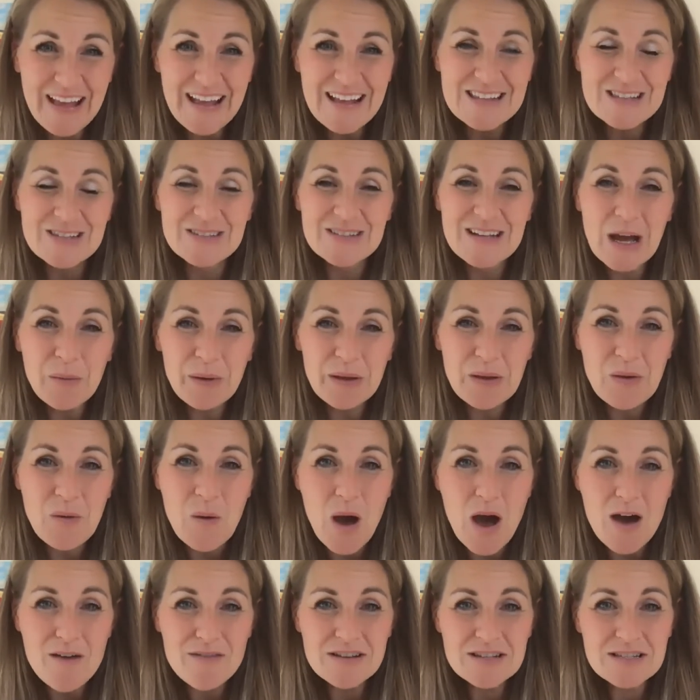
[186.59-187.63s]
So now, while you
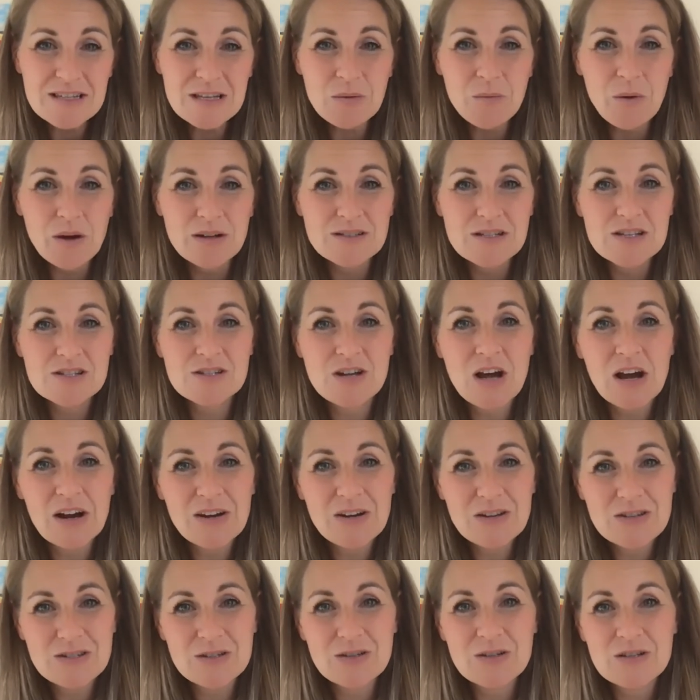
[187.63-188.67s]
obviously want to stock
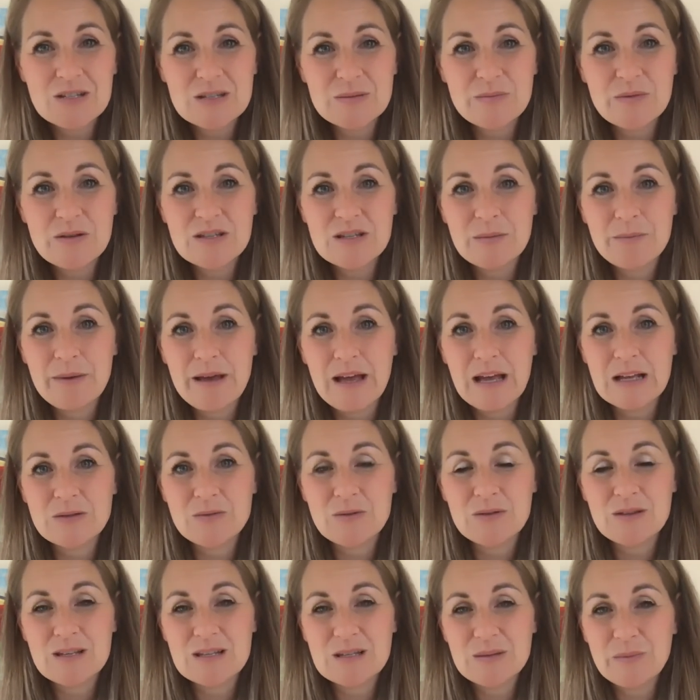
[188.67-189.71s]
your students' music bags
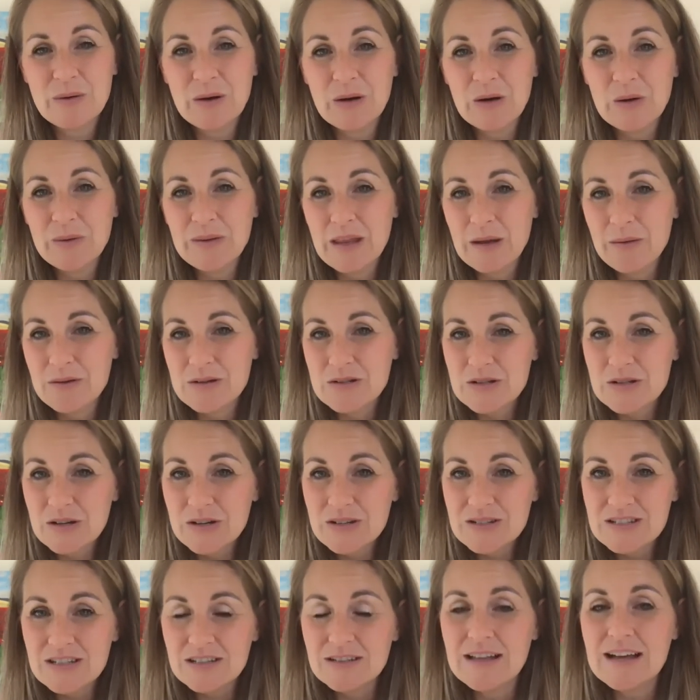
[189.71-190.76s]
with this book when they
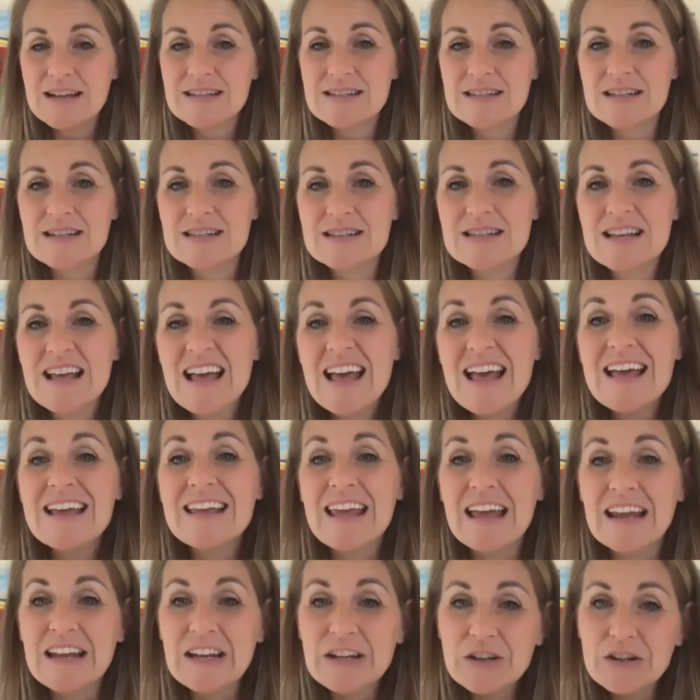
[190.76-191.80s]
return to lessons,
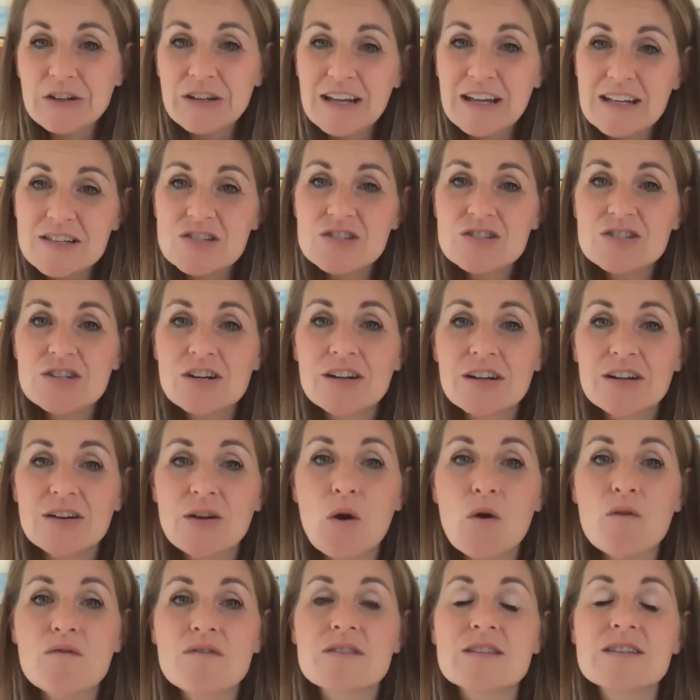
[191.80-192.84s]
getting your kids started
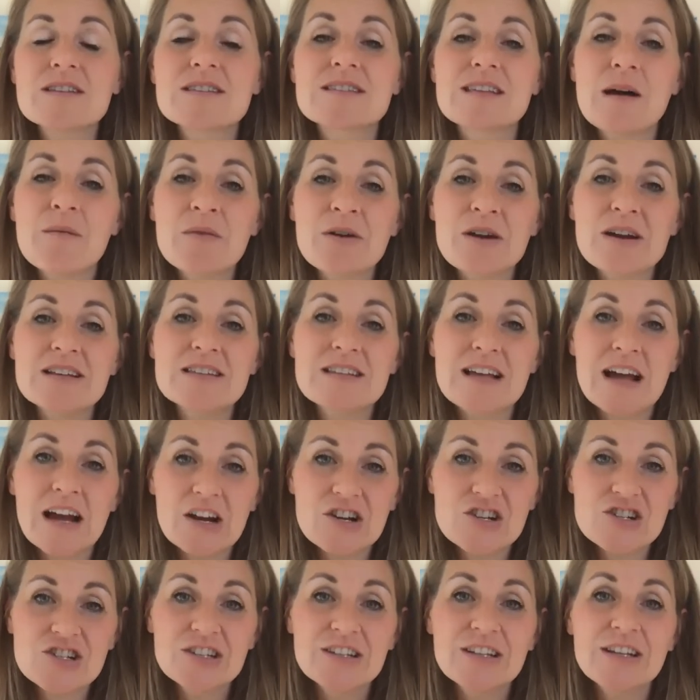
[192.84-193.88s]
over the summer is
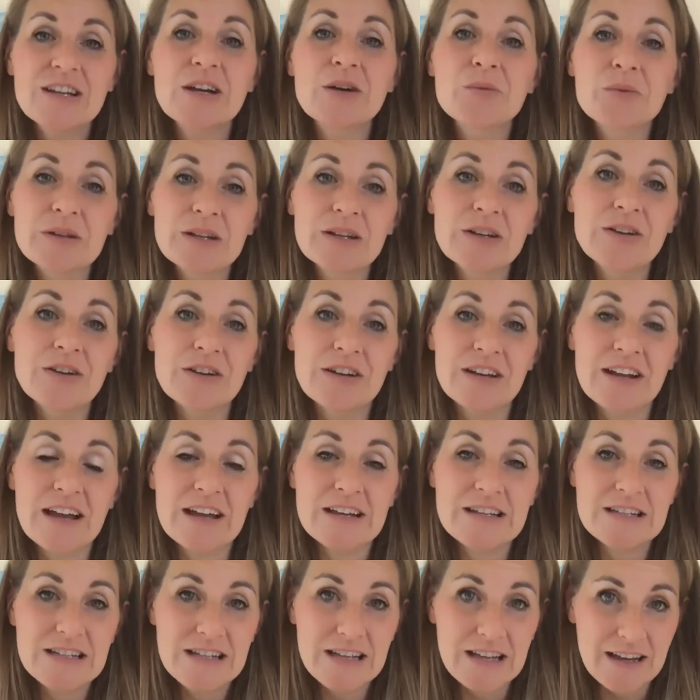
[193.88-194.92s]
actually a really good
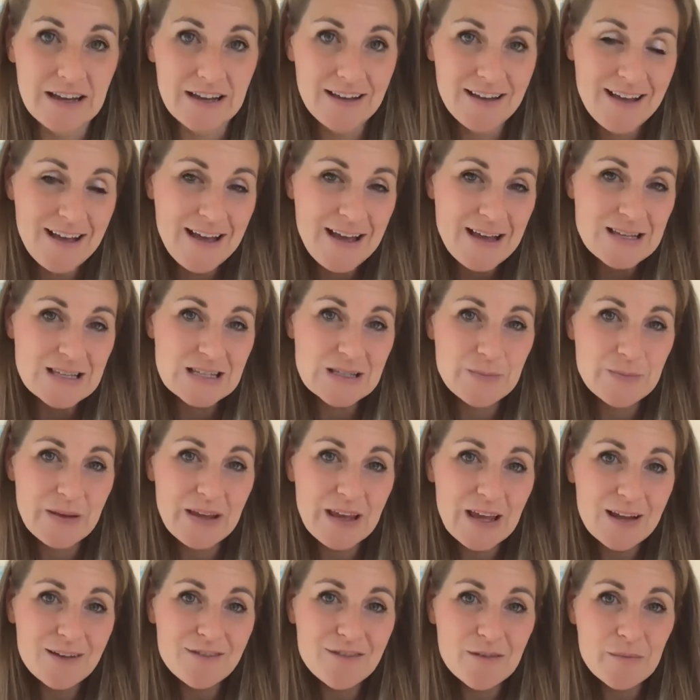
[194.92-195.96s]
idea.
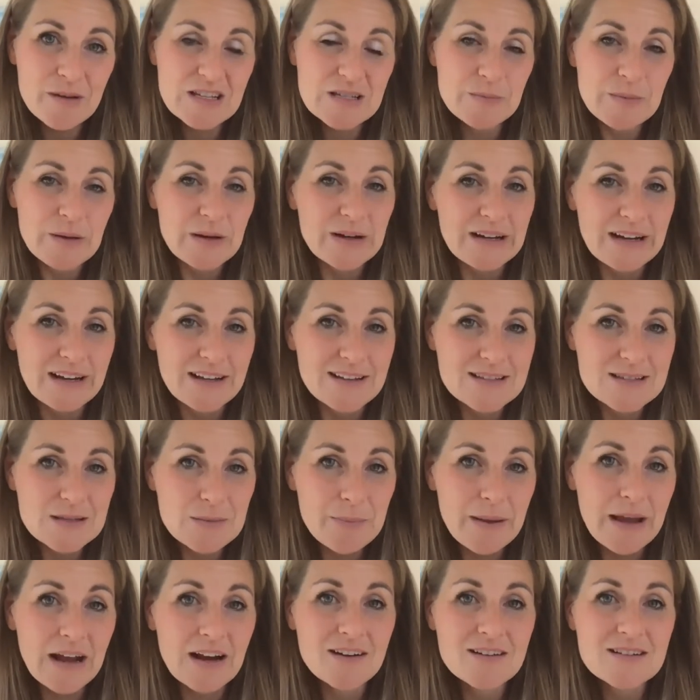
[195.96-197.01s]
Speaking from experience,
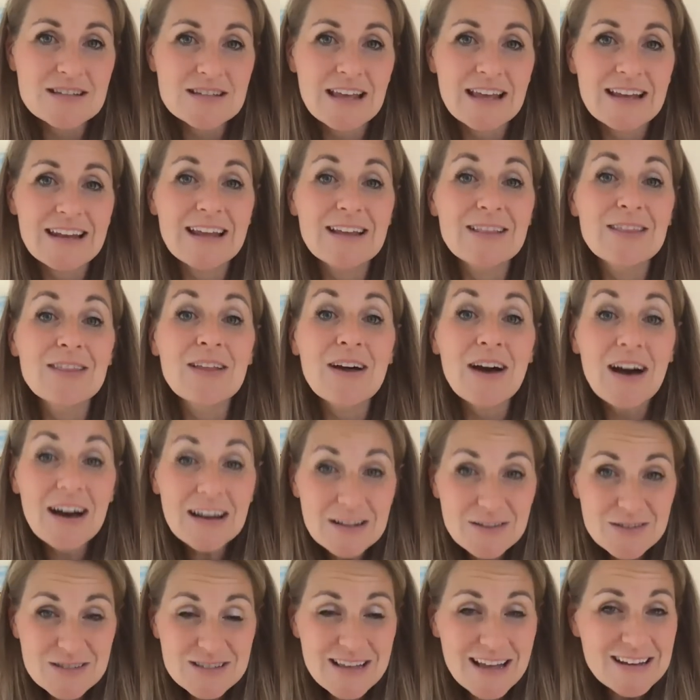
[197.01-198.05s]
parents get a lot
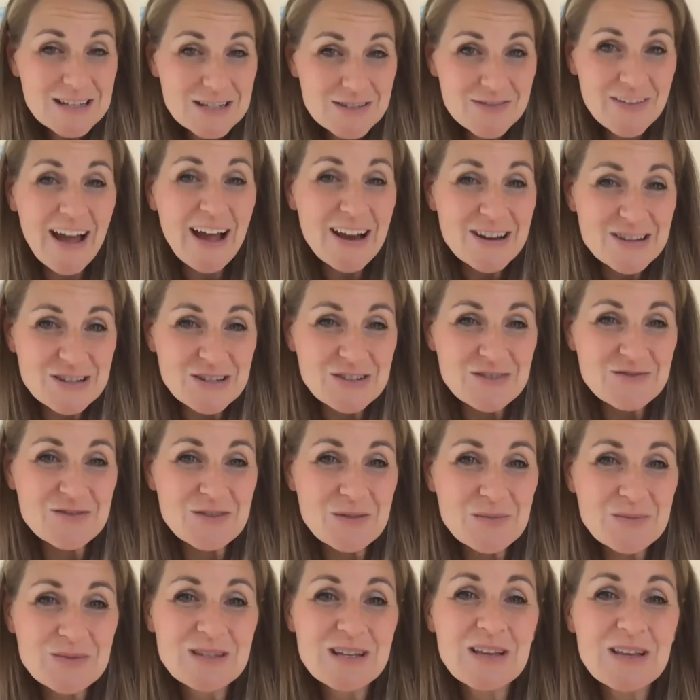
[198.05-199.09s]
of satisfaction
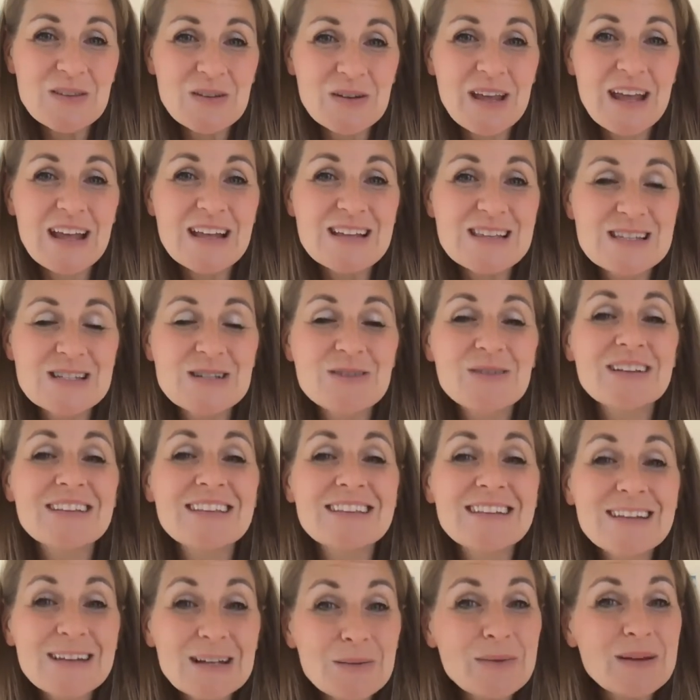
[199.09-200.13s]
from seeing their kids do a
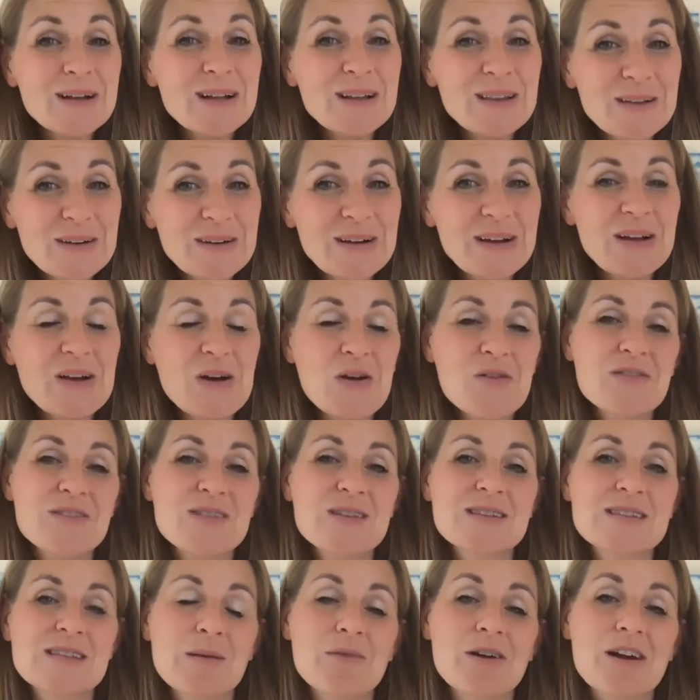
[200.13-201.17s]
little bit of learning over the
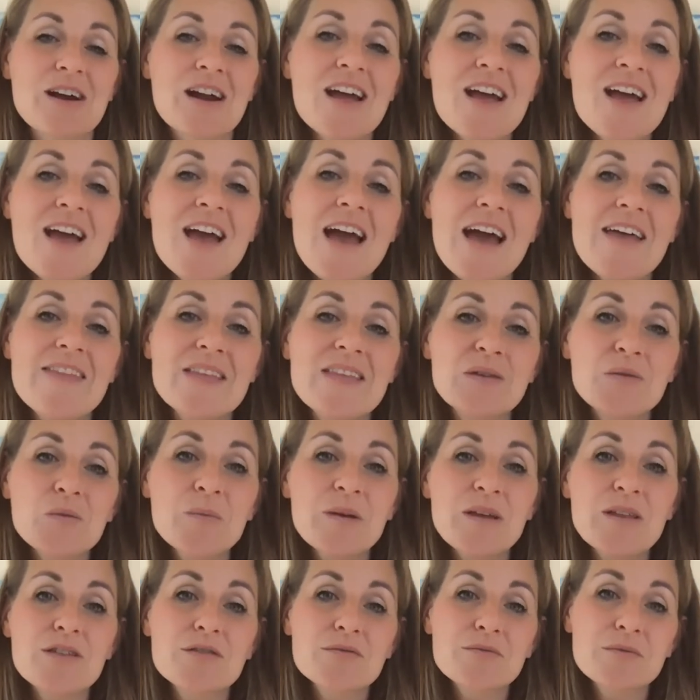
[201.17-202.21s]
summer, and they will
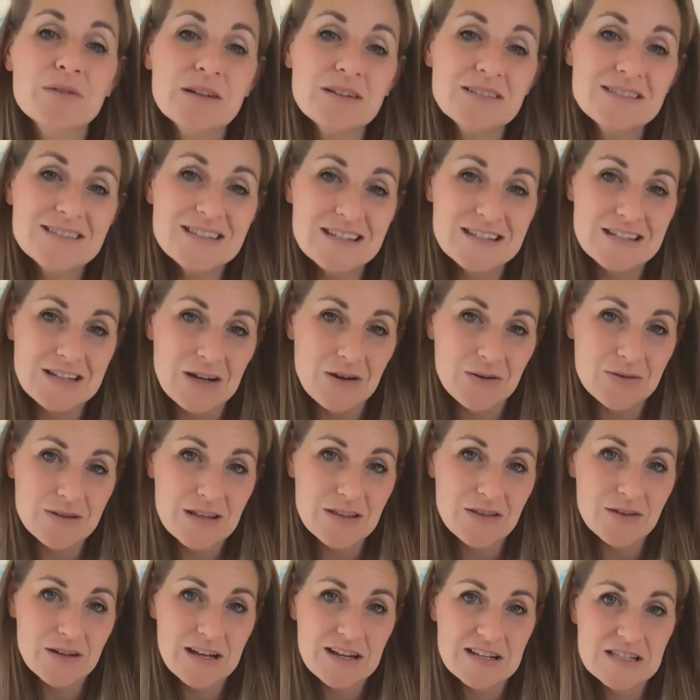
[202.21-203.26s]
be thrilled to know that
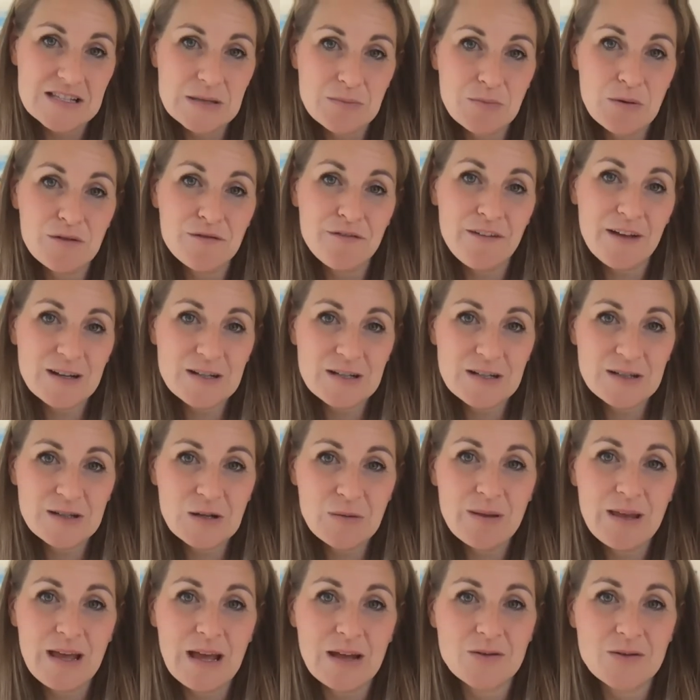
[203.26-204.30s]
their kids are perfecting their
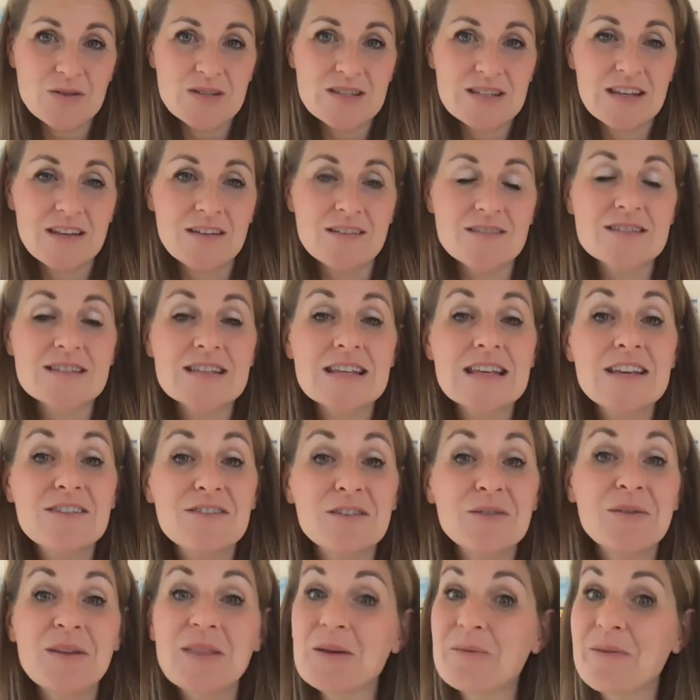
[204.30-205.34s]
piano skills
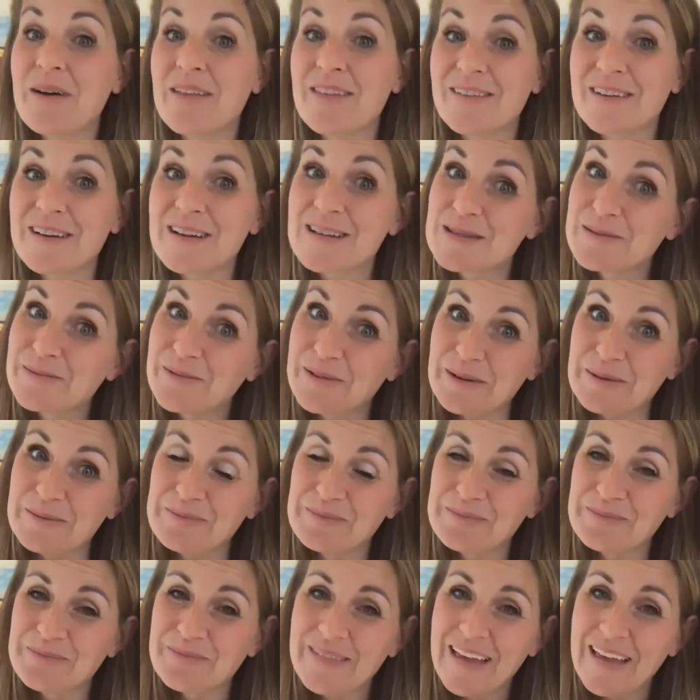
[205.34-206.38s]
even when the weather is warm.